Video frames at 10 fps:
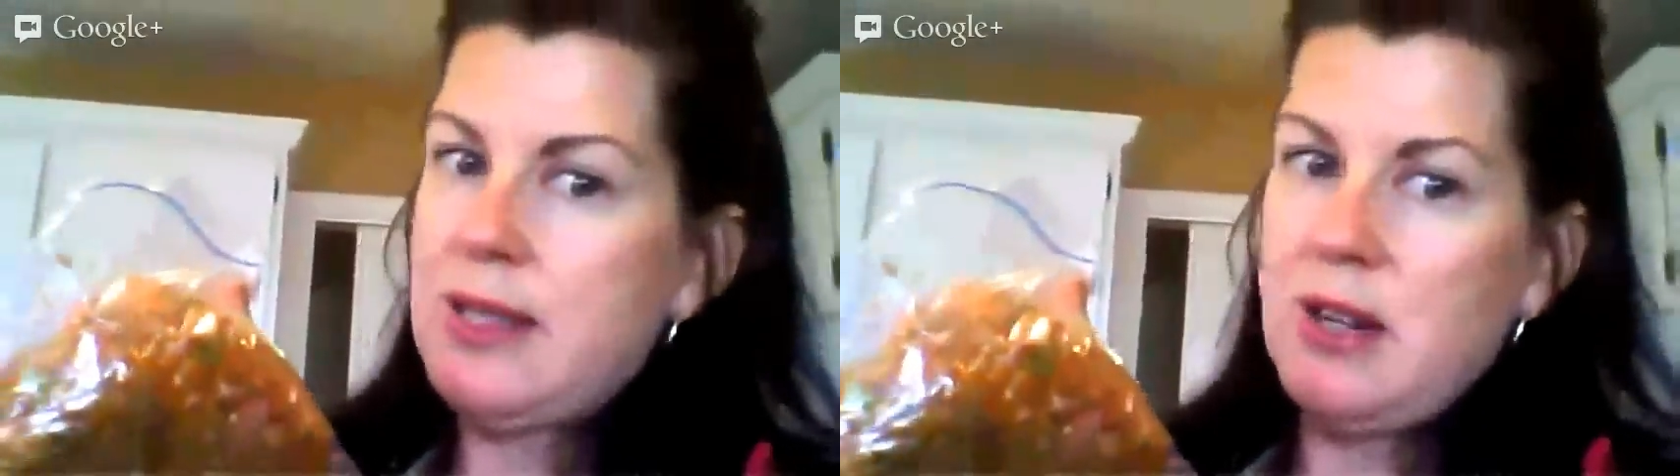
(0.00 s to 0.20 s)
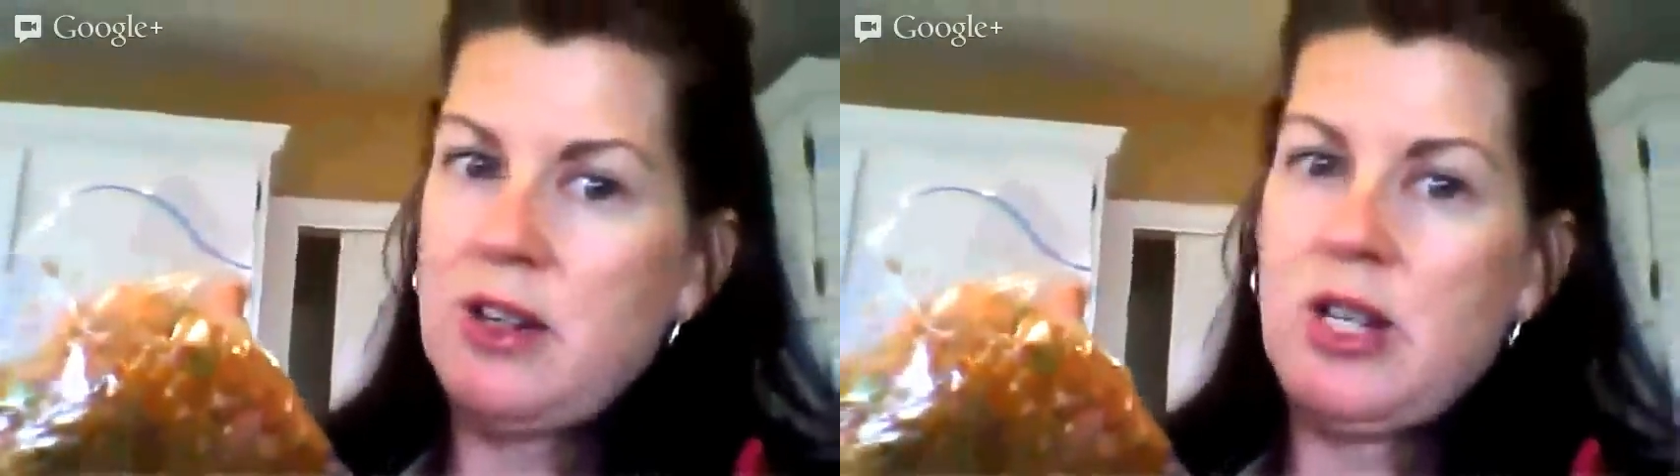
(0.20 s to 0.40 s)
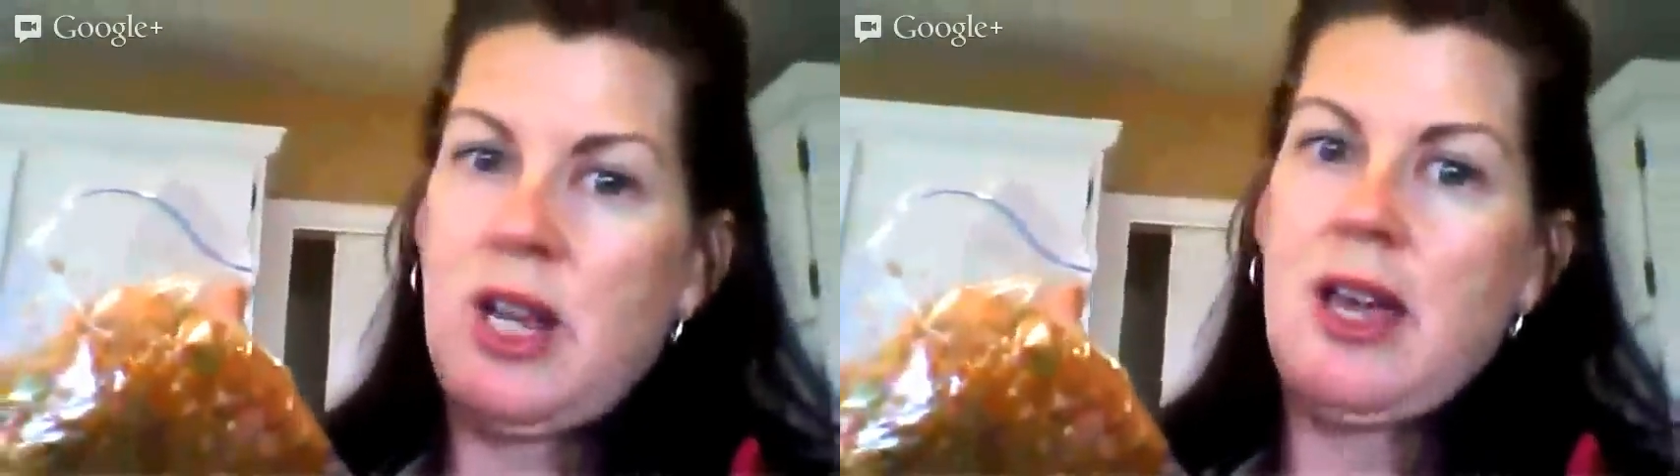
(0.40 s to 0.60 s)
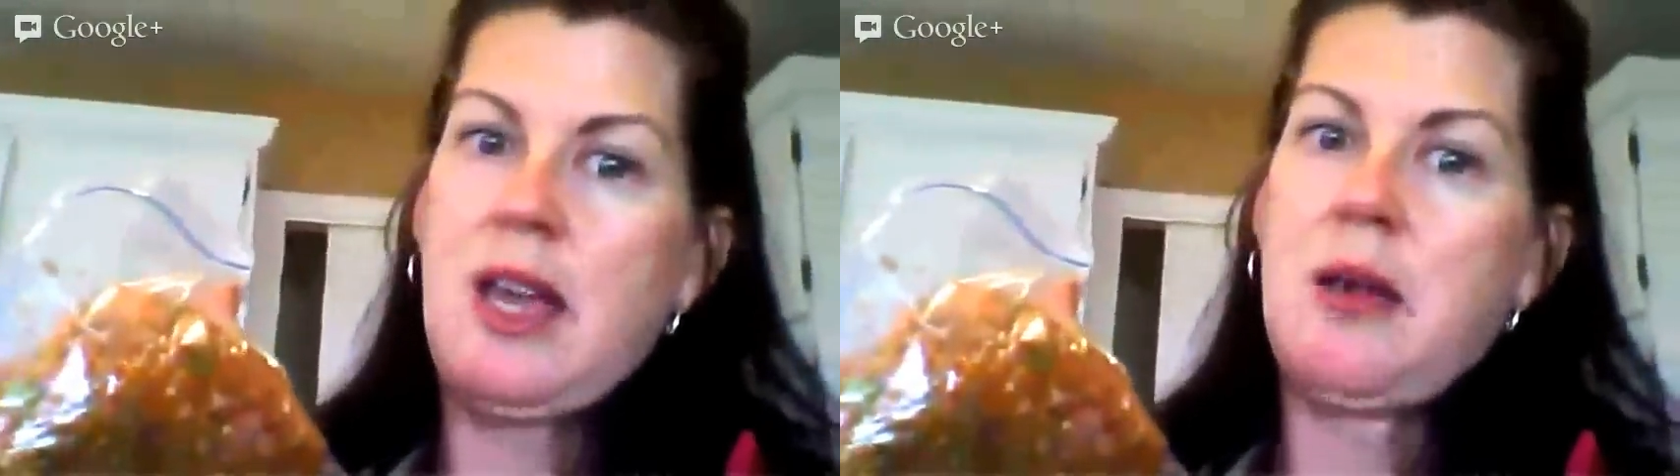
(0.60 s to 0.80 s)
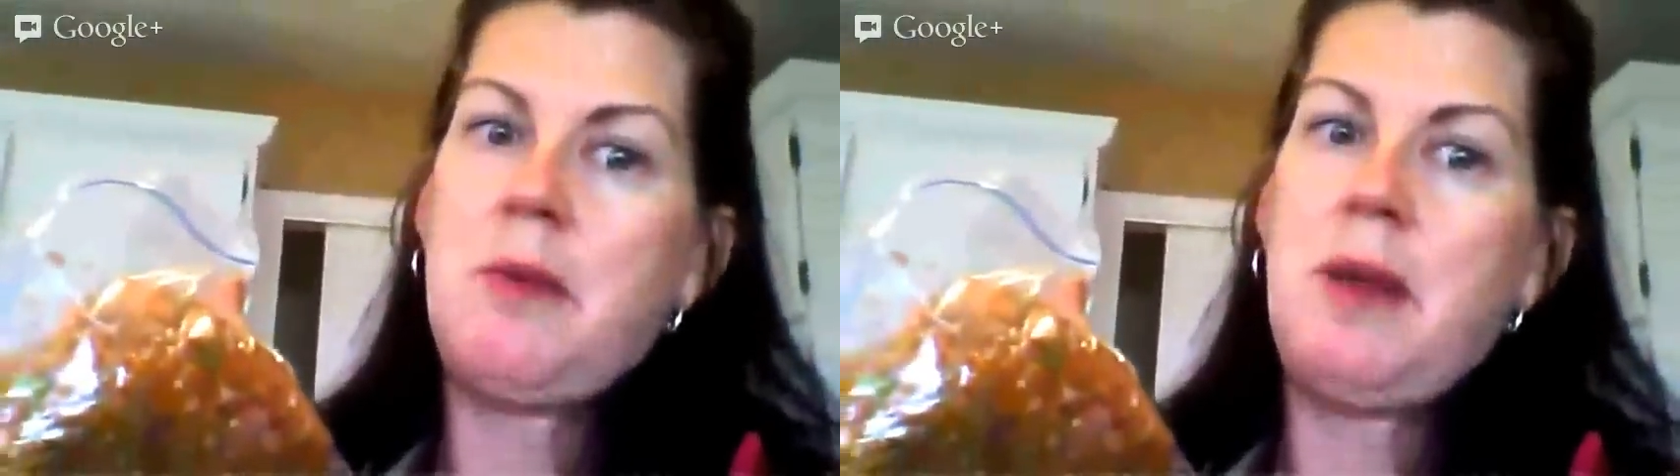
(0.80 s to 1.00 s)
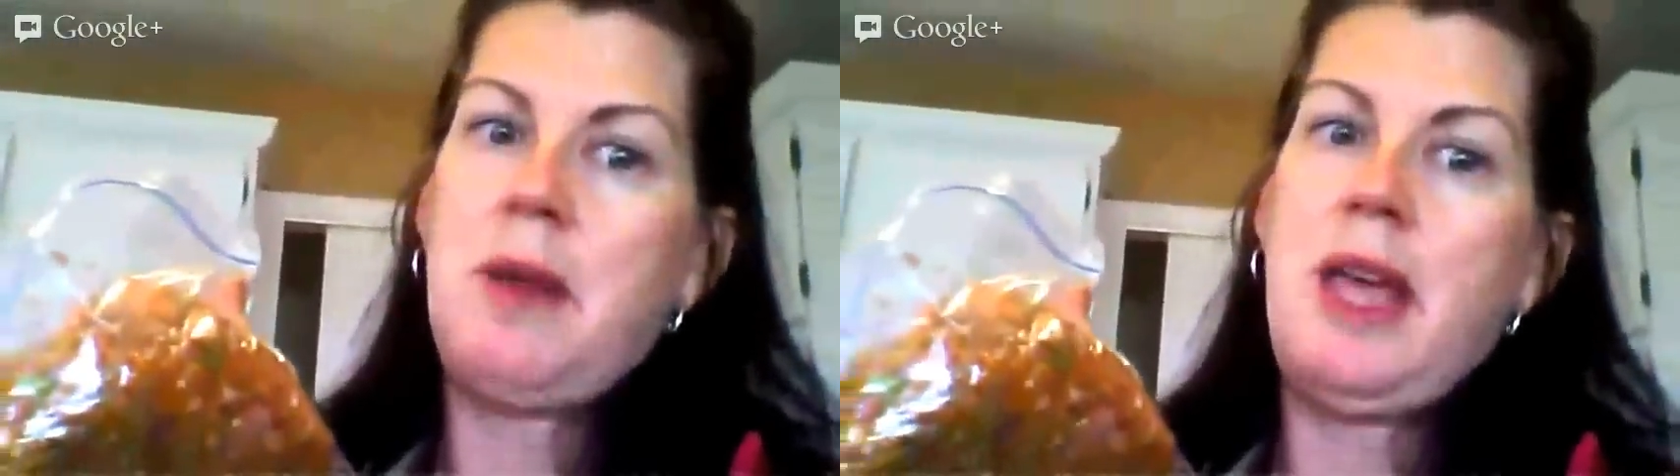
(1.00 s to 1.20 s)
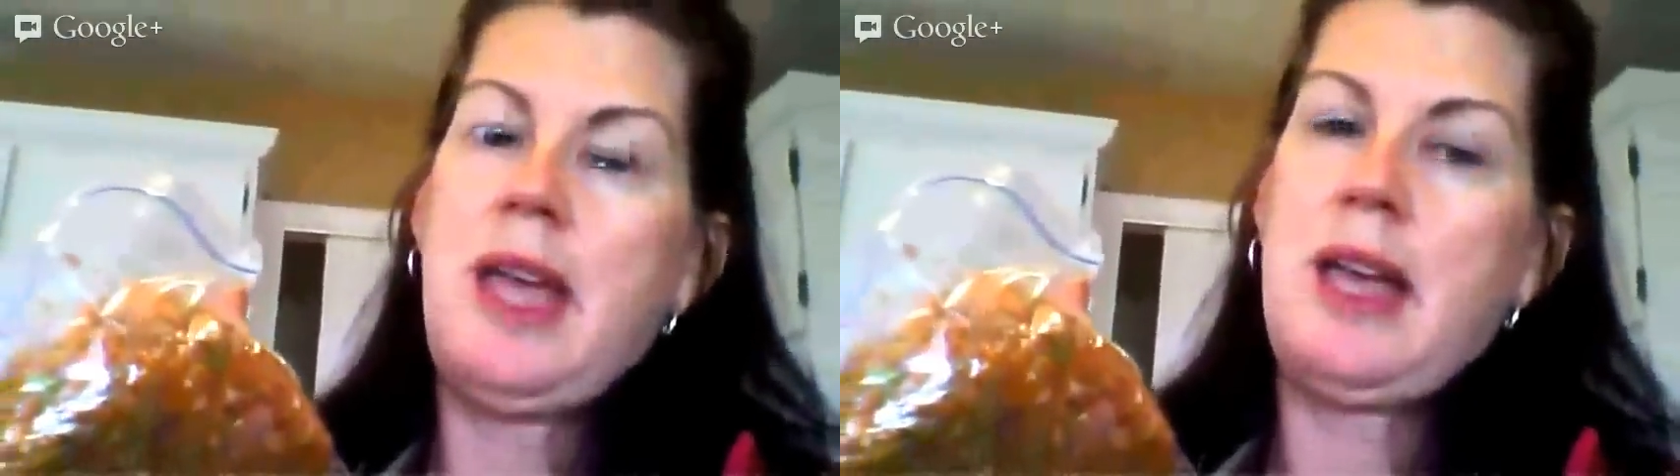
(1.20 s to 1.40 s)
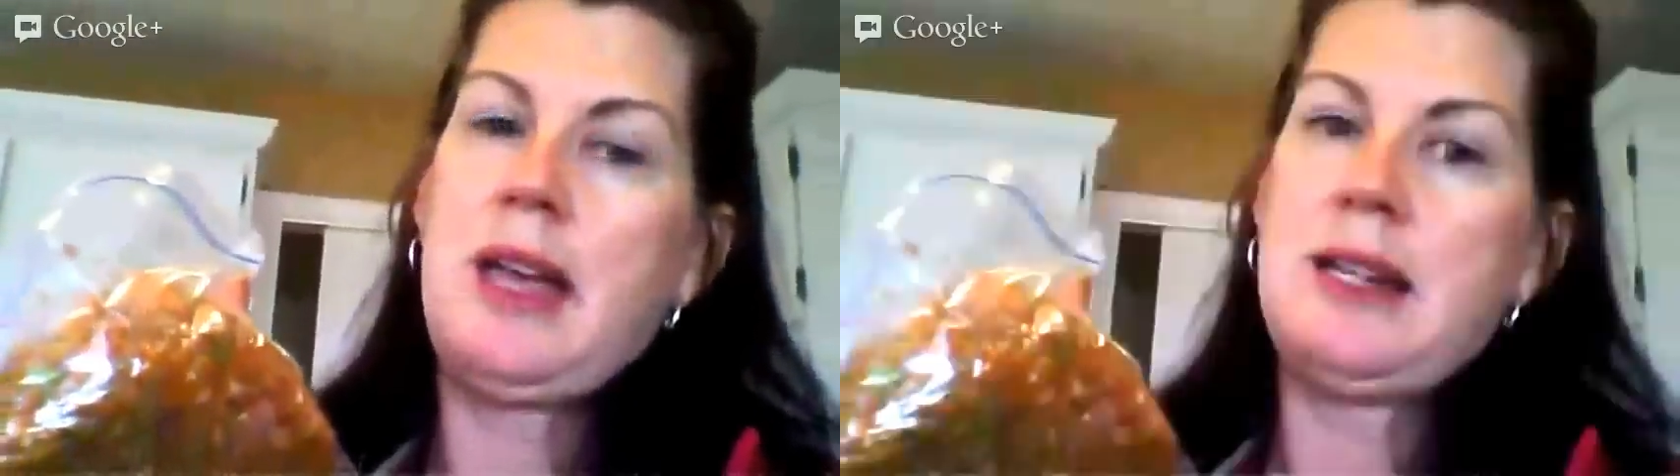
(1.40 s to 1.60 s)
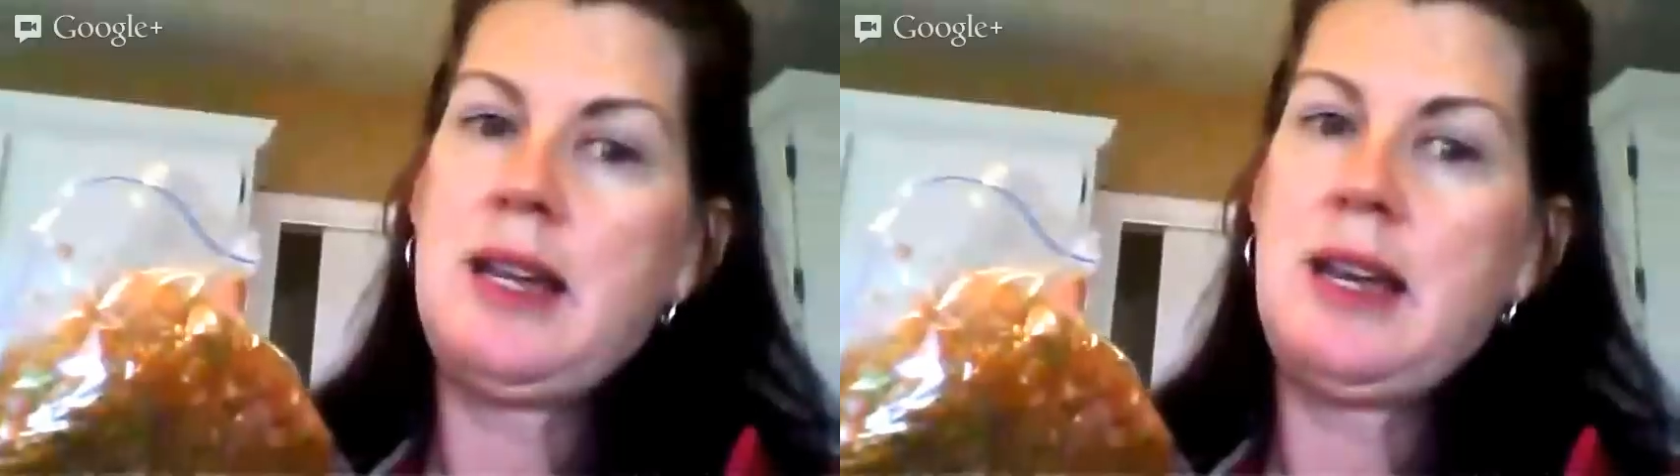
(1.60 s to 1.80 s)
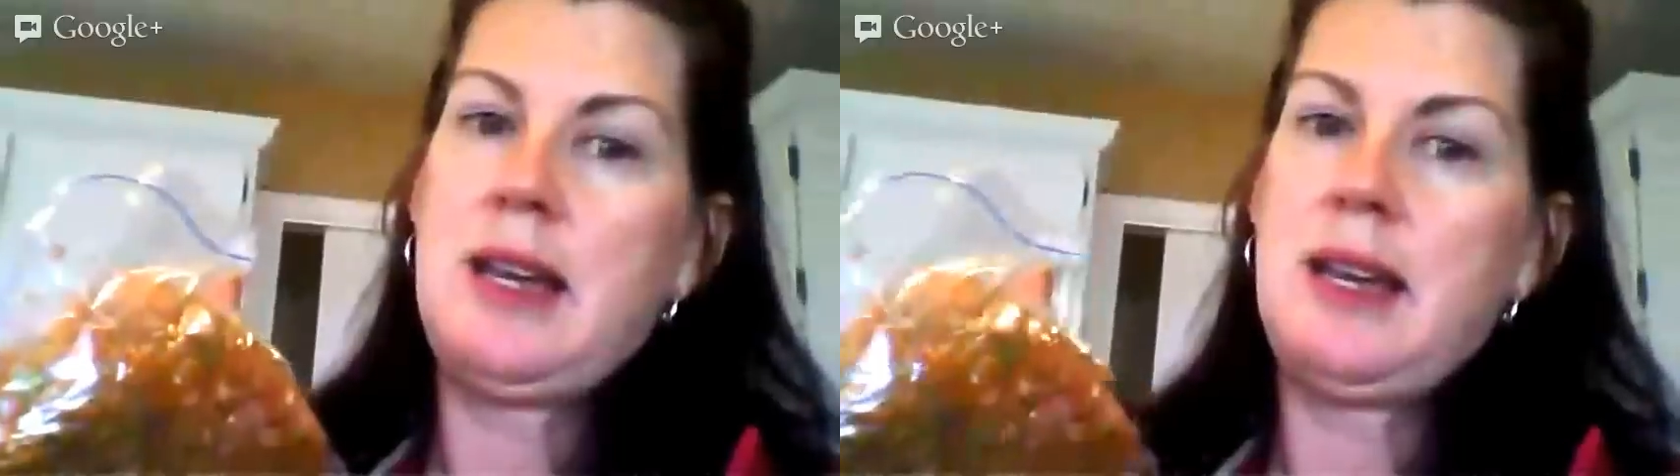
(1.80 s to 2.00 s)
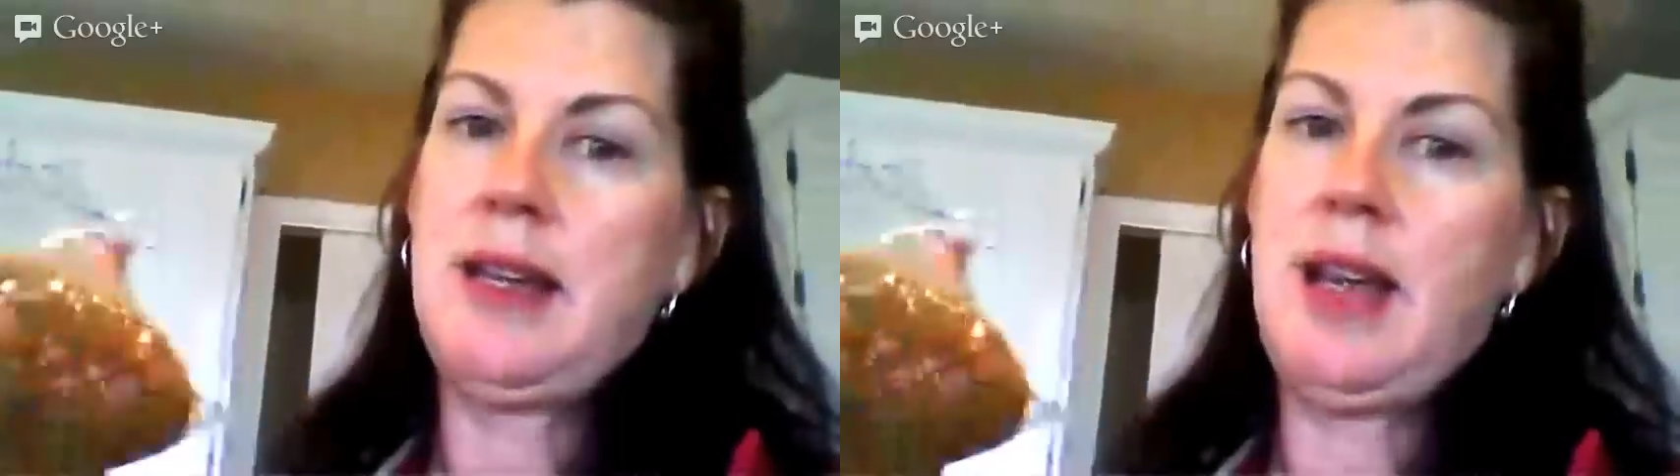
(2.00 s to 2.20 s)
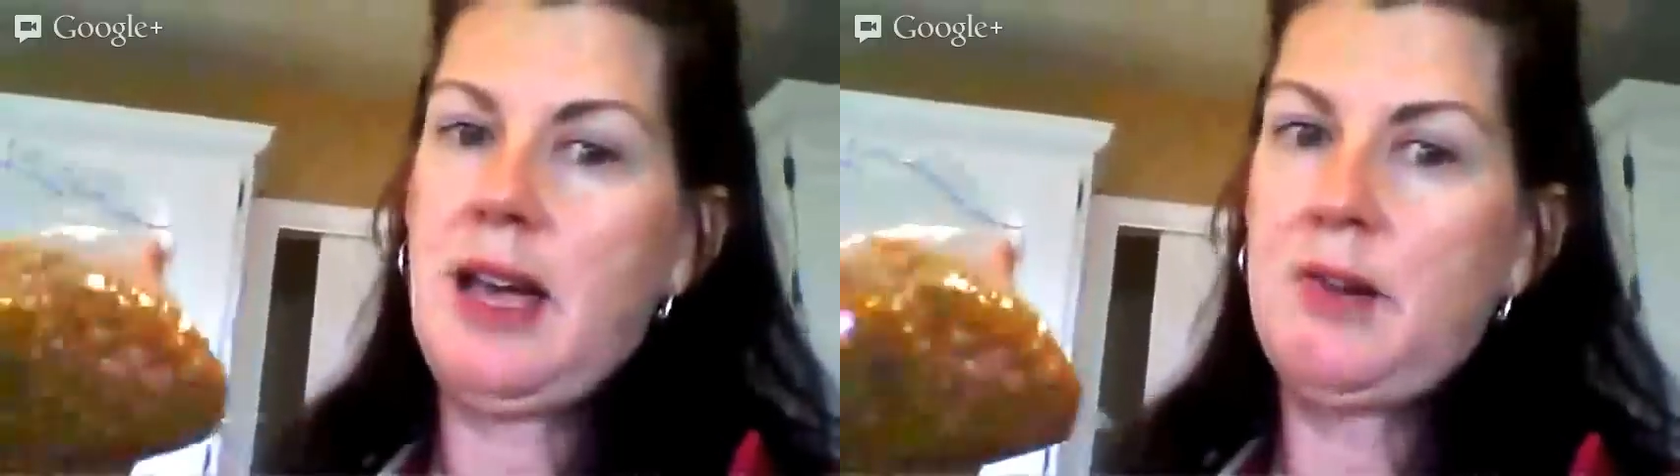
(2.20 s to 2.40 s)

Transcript: dinner time and uh,